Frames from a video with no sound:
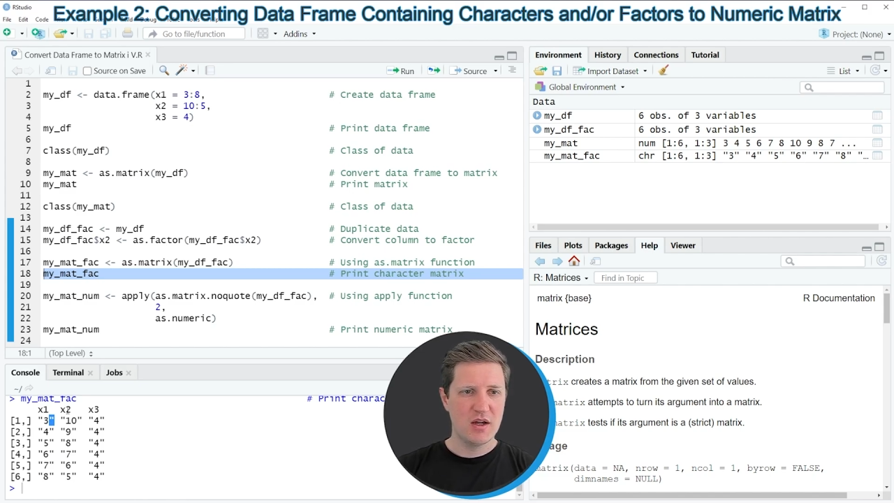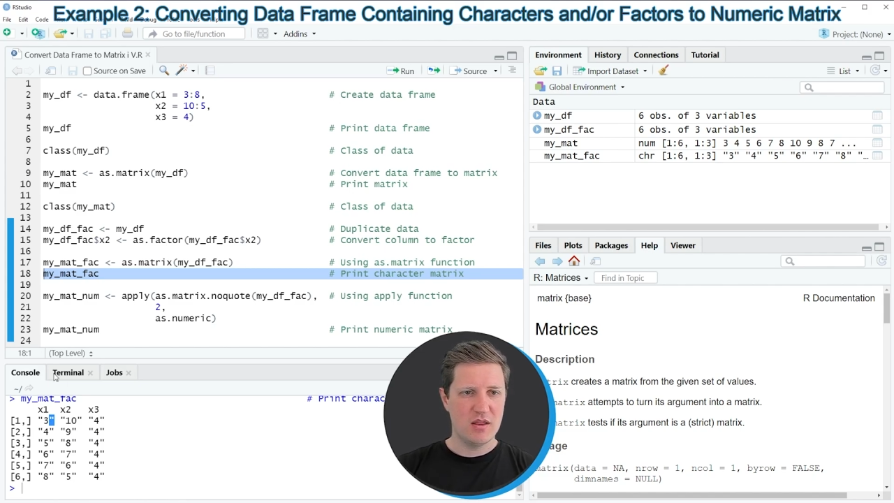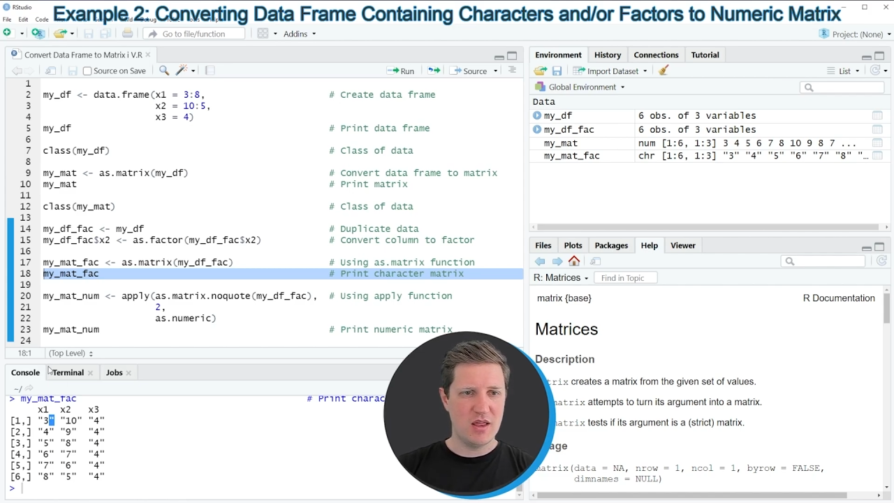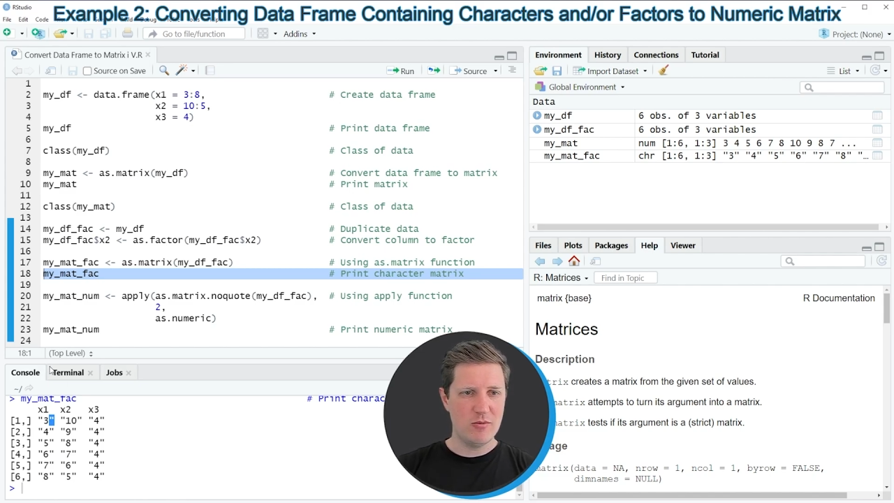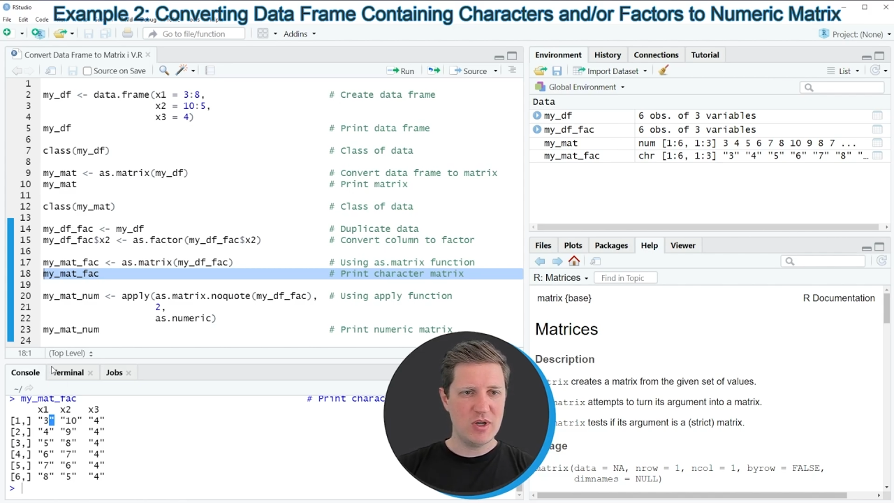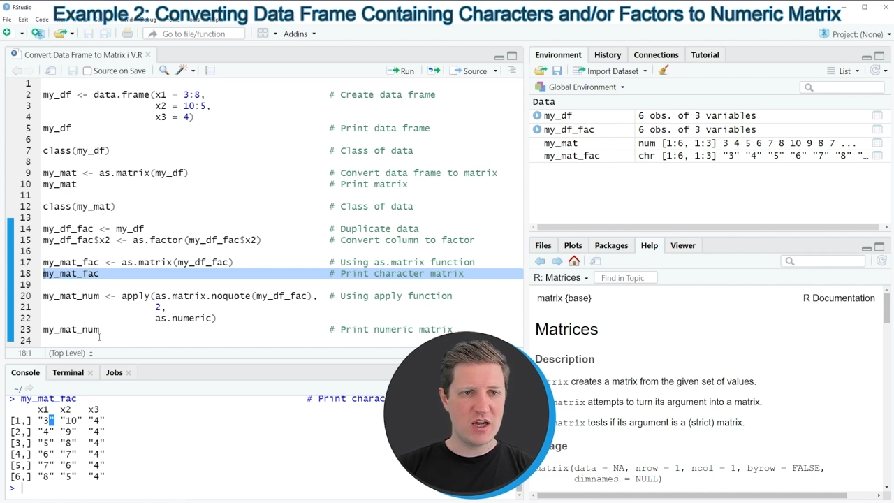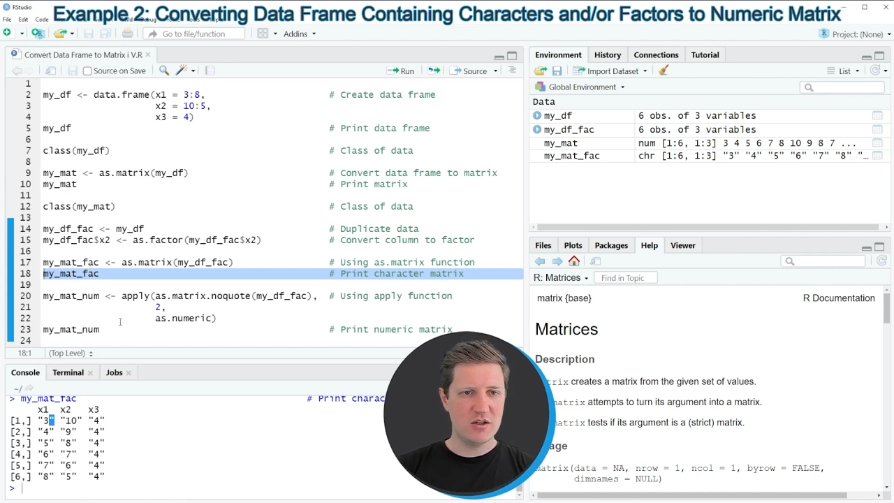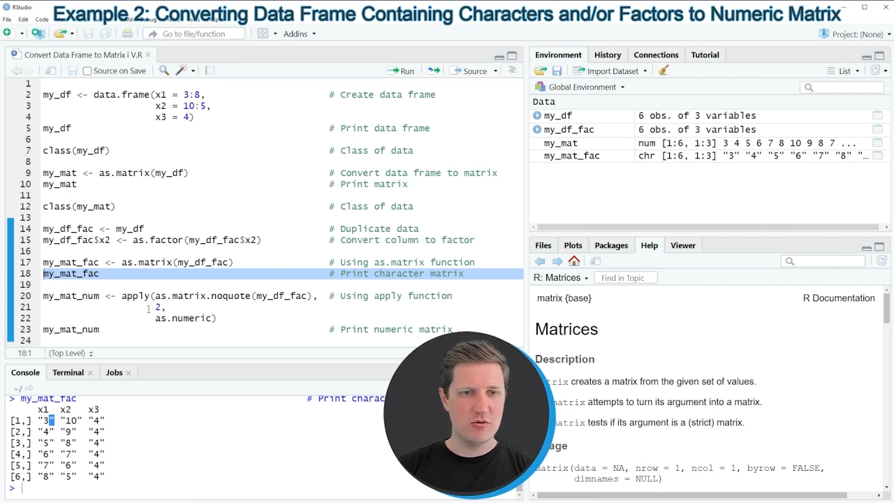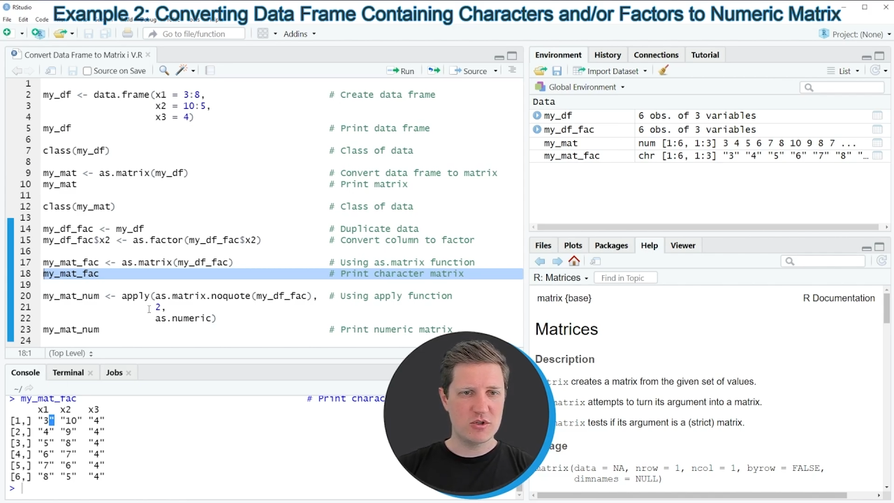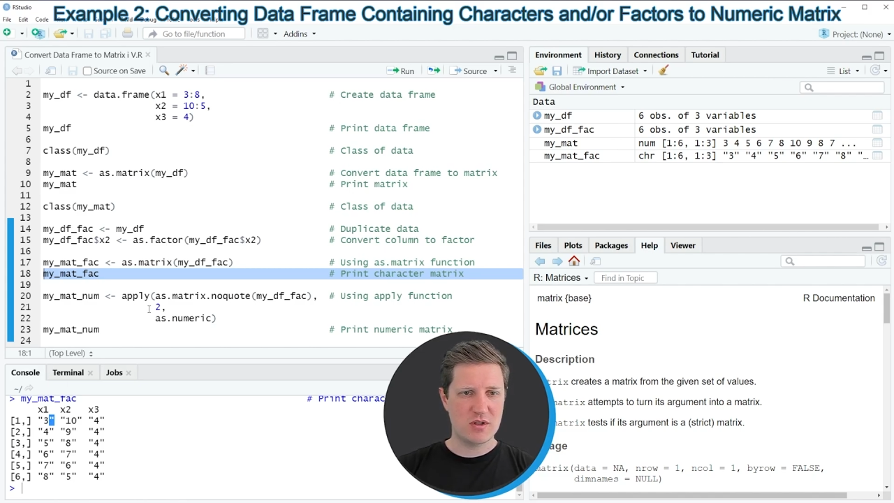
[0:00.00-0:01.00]
Then we can
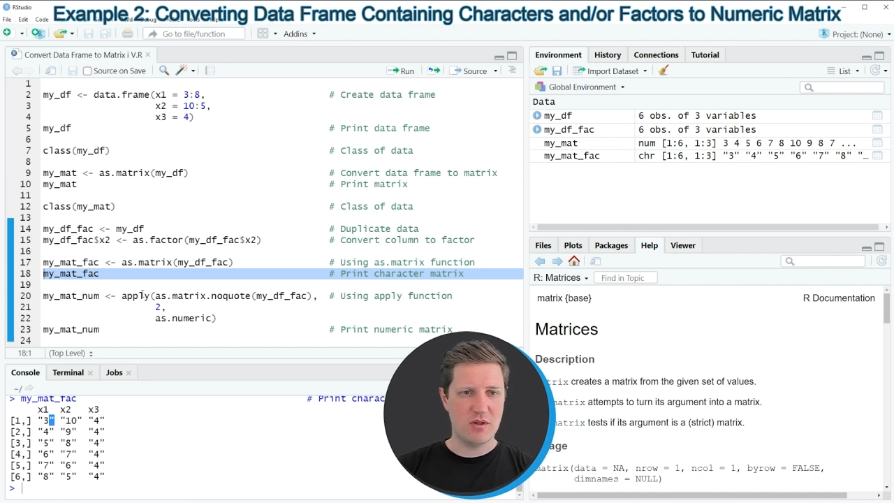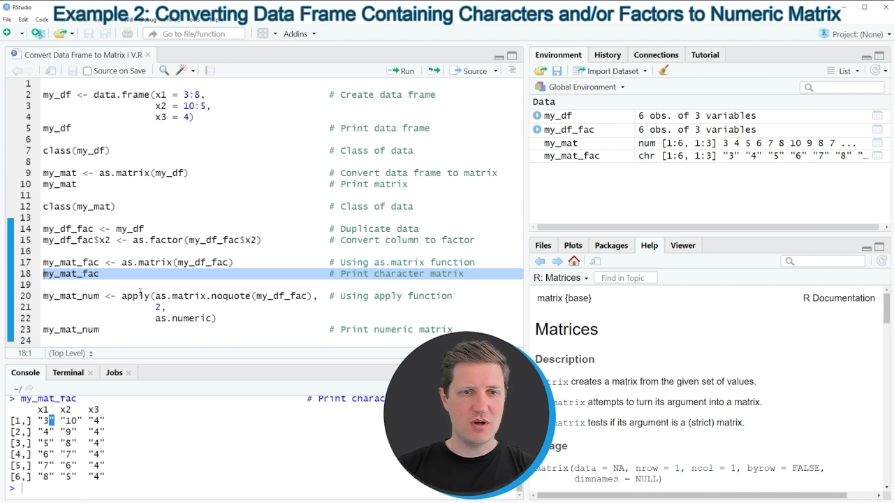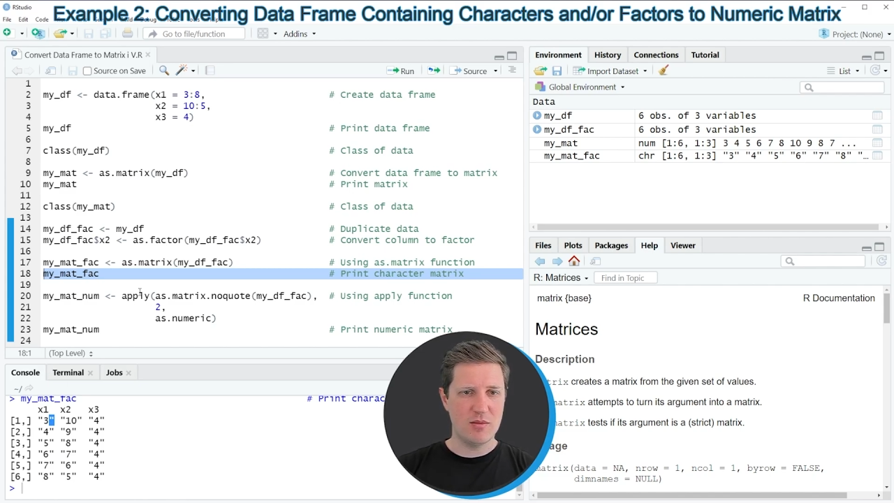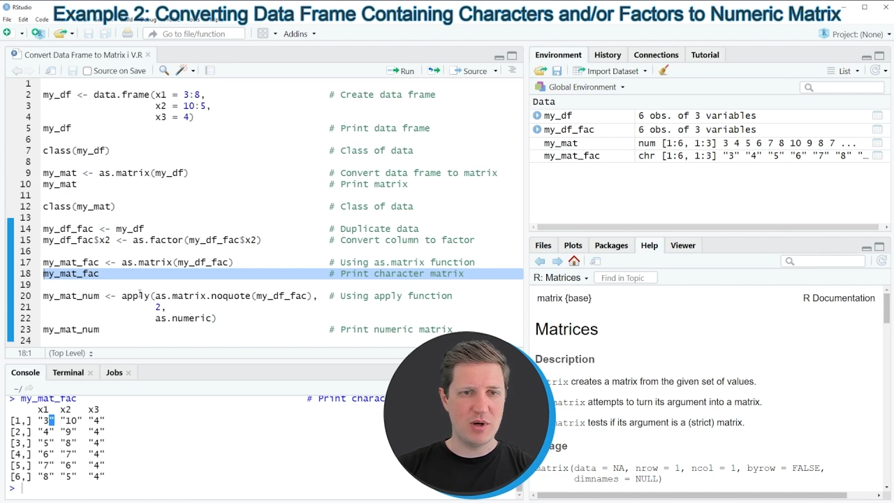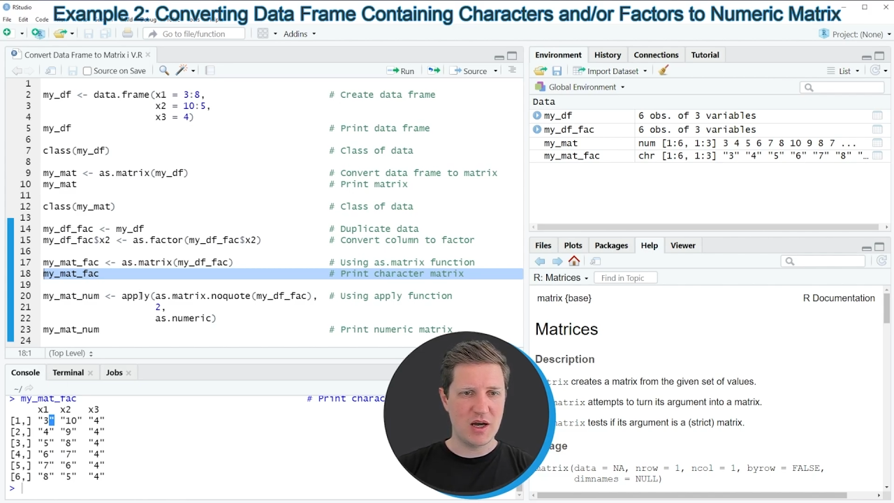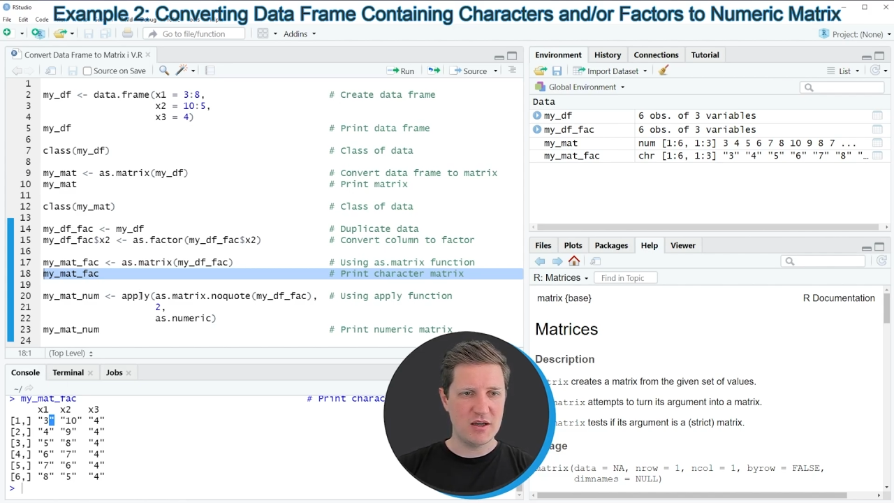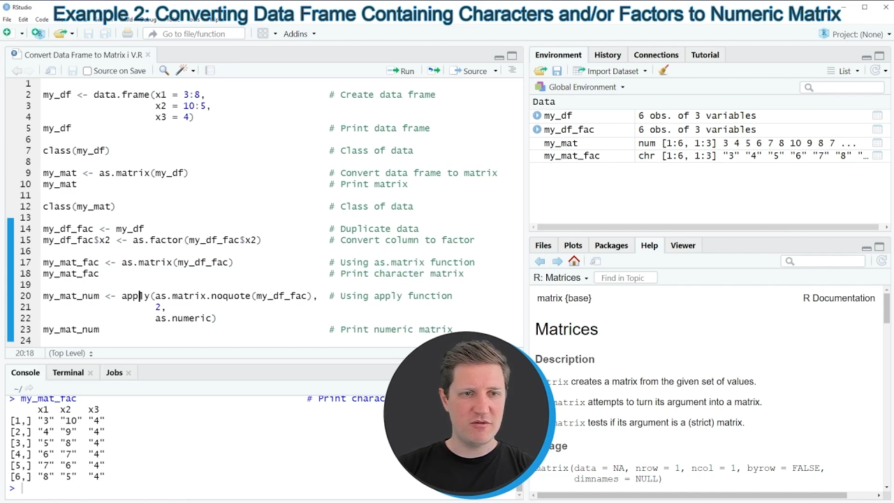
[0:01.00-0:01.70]
use the apply